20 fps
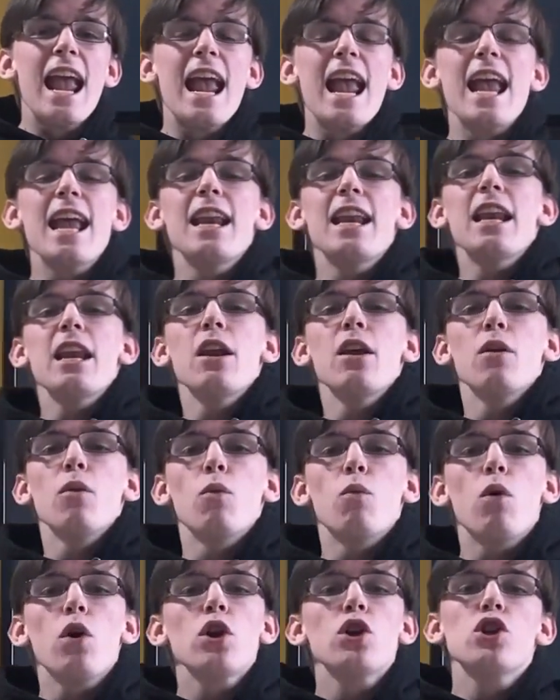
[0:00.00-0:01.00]
in
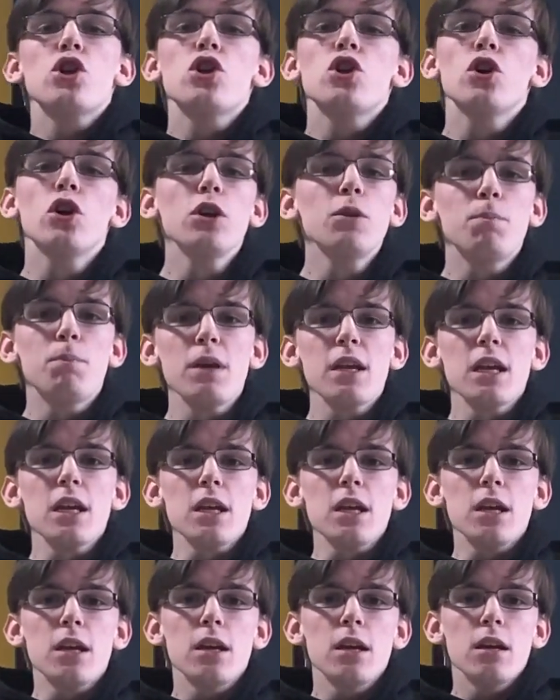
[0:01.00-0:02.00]
what should
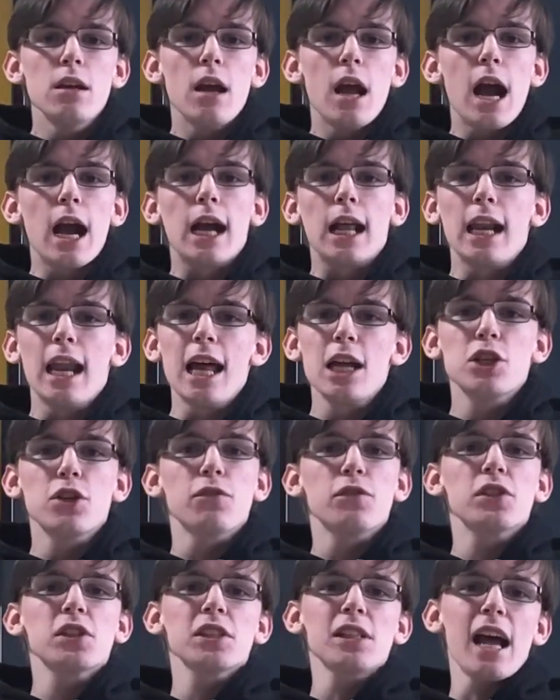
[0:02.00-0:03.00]
be a clash of
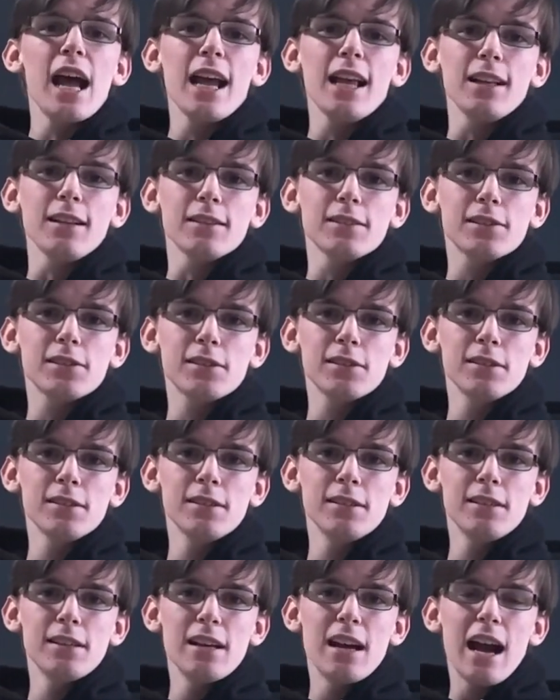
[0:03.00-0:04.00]

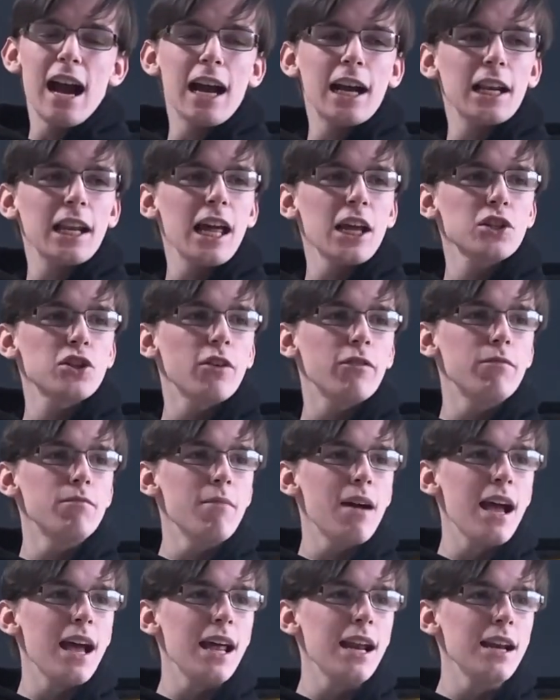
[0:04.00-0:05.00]
styles, a clash of
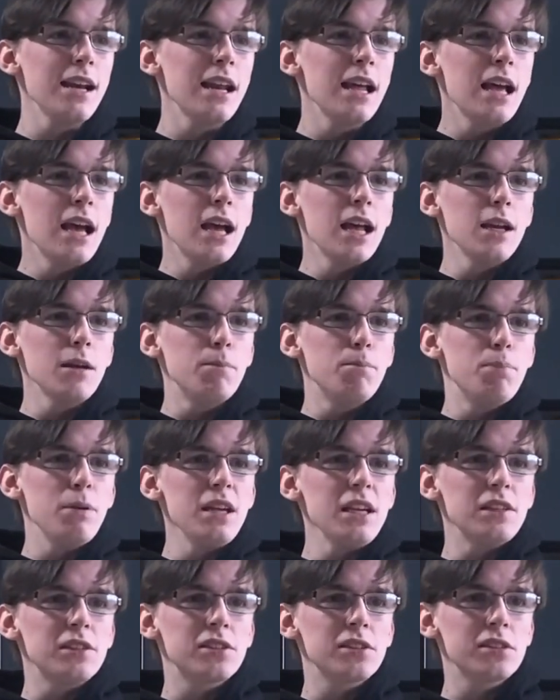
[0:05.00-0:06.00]
man and
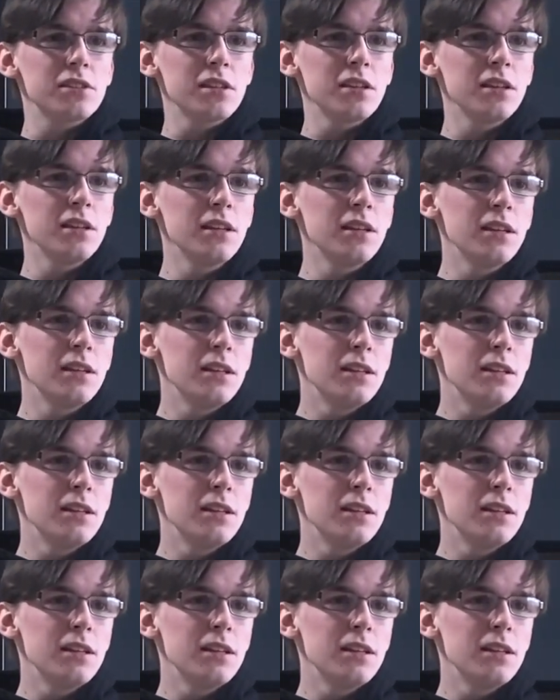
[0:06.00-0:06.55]
beast,